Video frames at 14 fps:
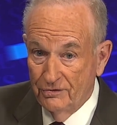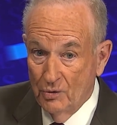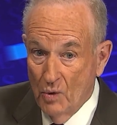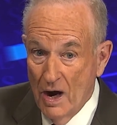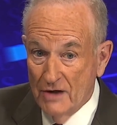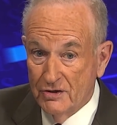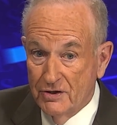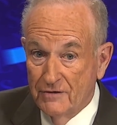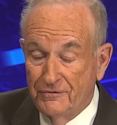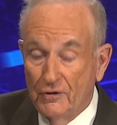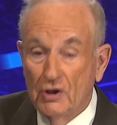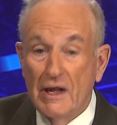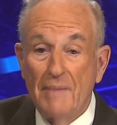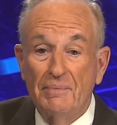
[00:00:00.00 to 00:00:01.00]
To watch the
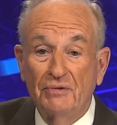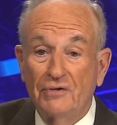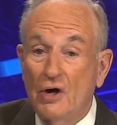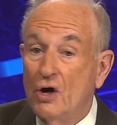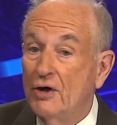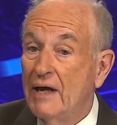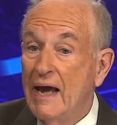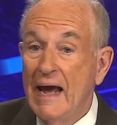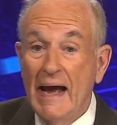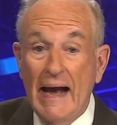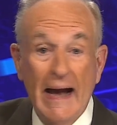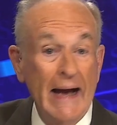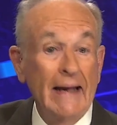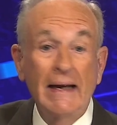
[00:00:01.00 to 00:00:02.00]
full episode
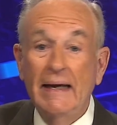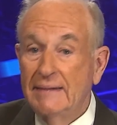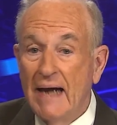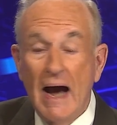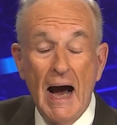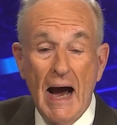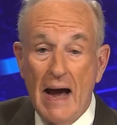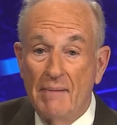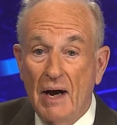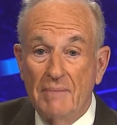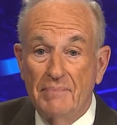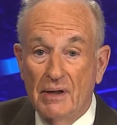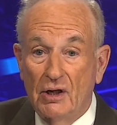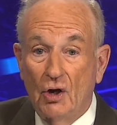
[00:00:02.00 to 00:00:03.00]
anytime
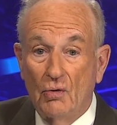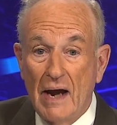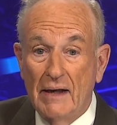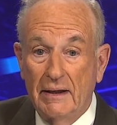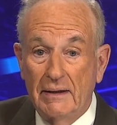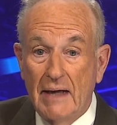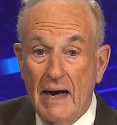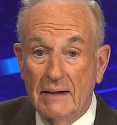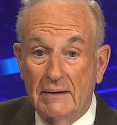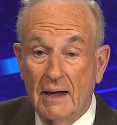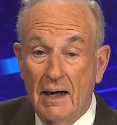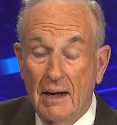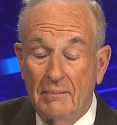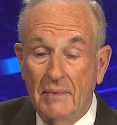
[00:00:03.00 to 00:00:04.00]
on
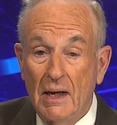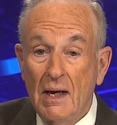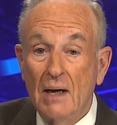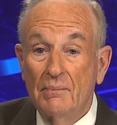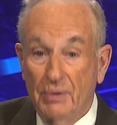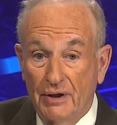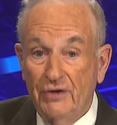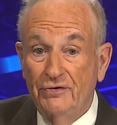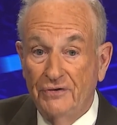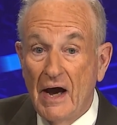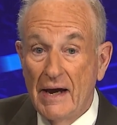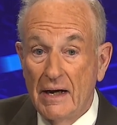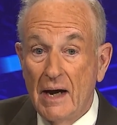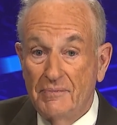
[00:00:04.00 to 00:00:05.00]
BillO'Reilly.com, please
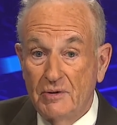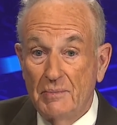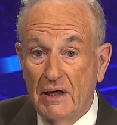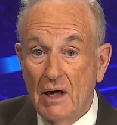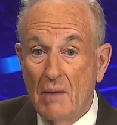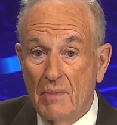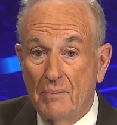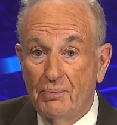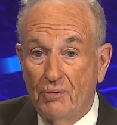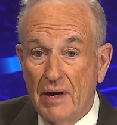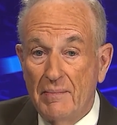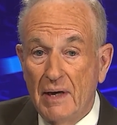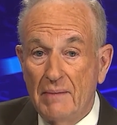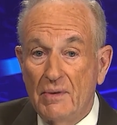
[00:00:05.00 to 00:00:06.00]
sign up to become a
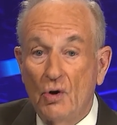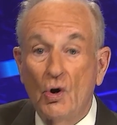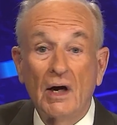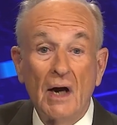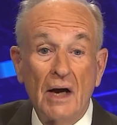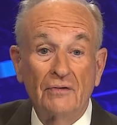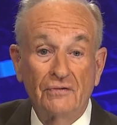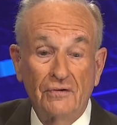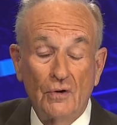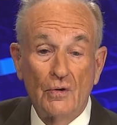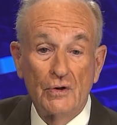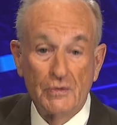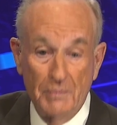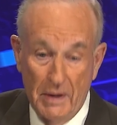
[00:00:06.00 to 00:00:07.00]
premium or
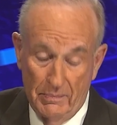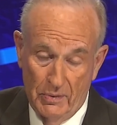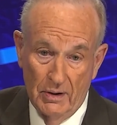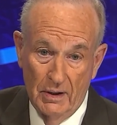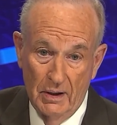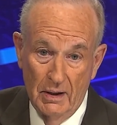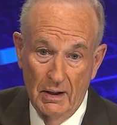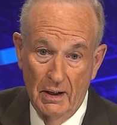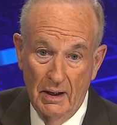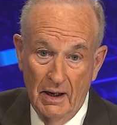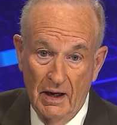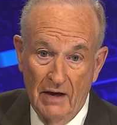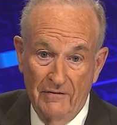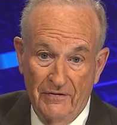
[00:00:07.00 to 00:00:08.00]
concierge member.
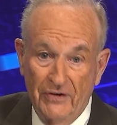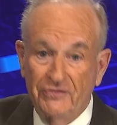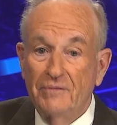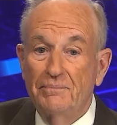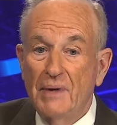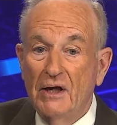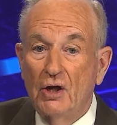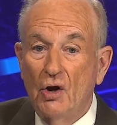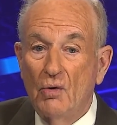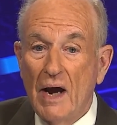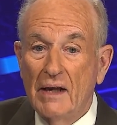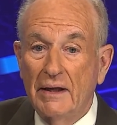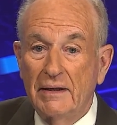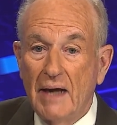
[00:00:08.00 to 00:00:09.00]
Visit
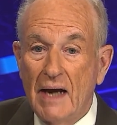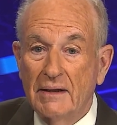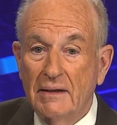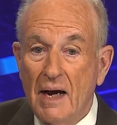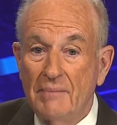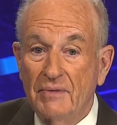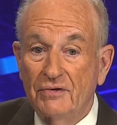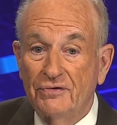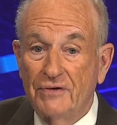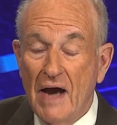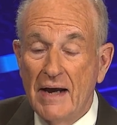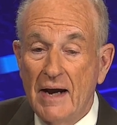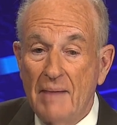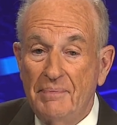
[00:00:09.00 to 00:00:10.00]
BillO'Reilly.com to
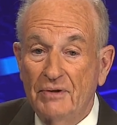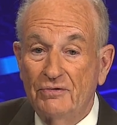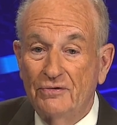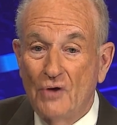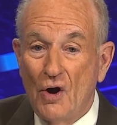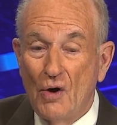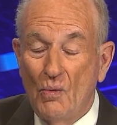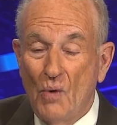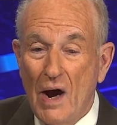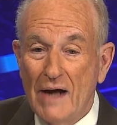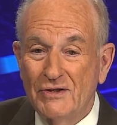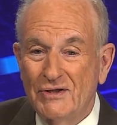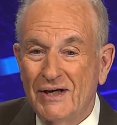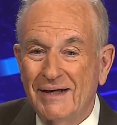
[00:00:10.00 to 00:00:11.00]
sign up and start
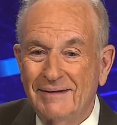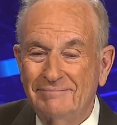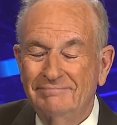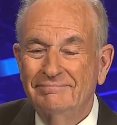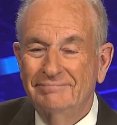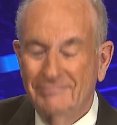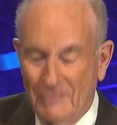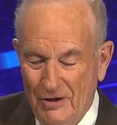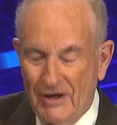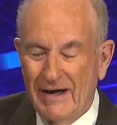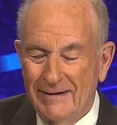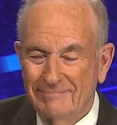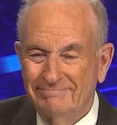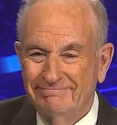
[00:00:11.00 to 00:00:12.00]
watching today.